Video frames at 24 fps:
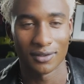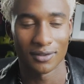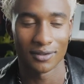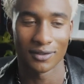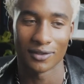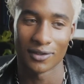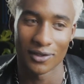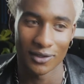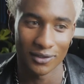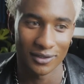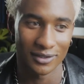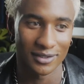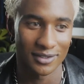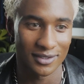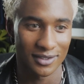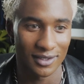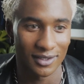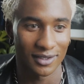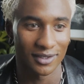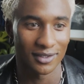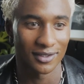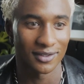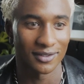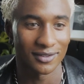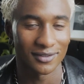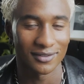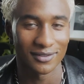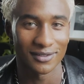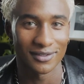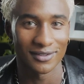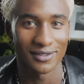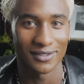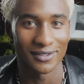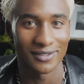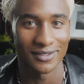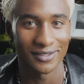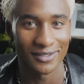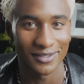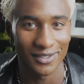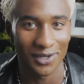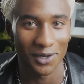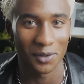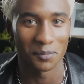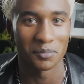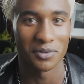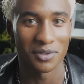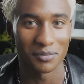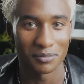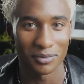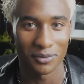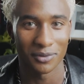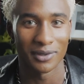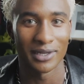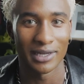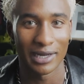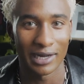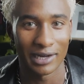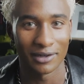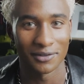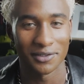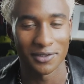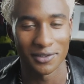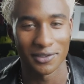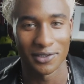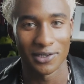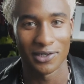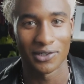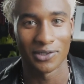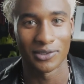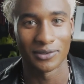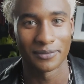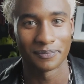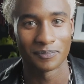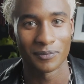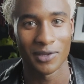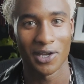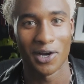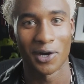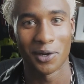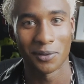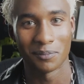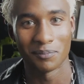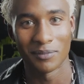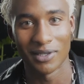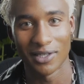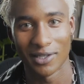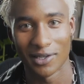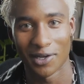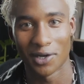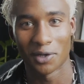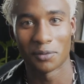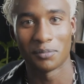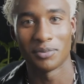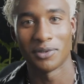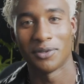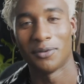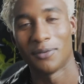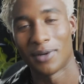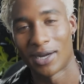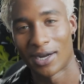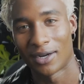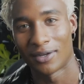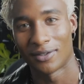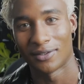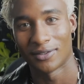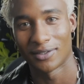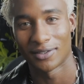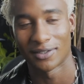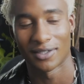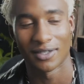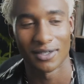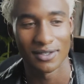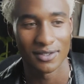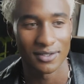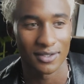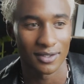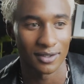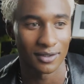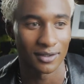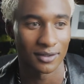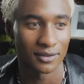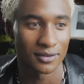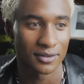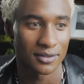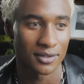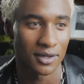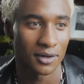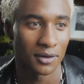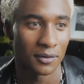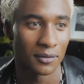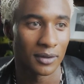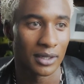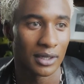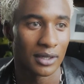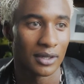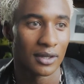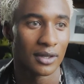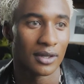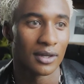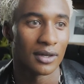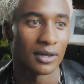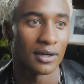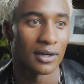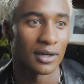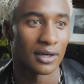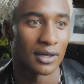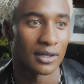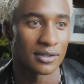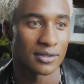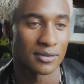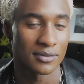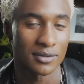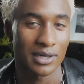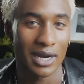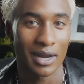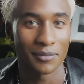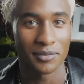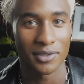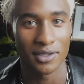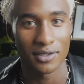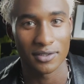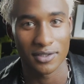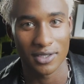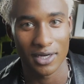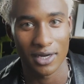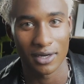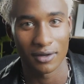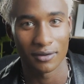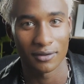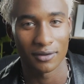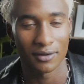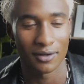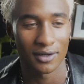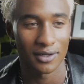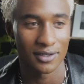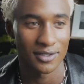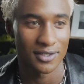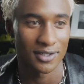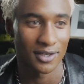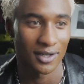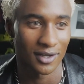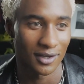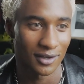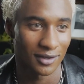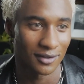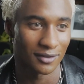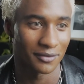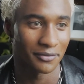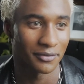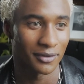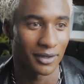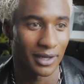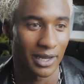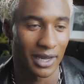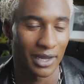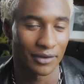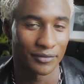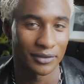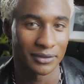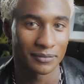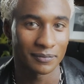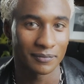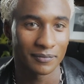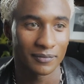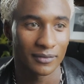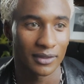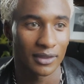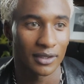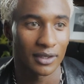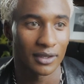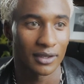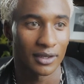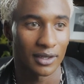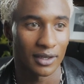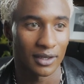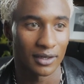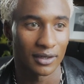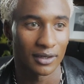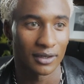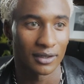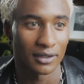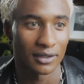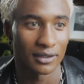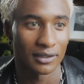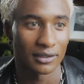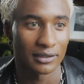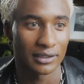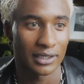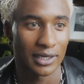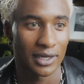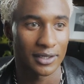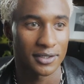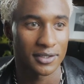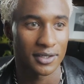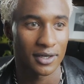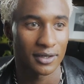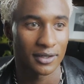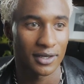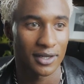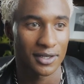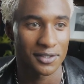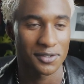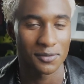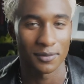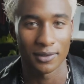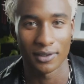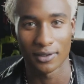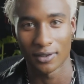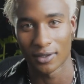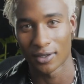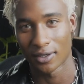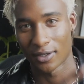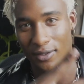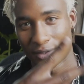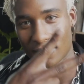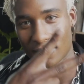you know what I'm saying? Help your boy out, you know, help me help you out, you know what I'm saying? So subscribe to the channel, you know what I'm saying, if you haven't, and I'll catch y'all next week, you know what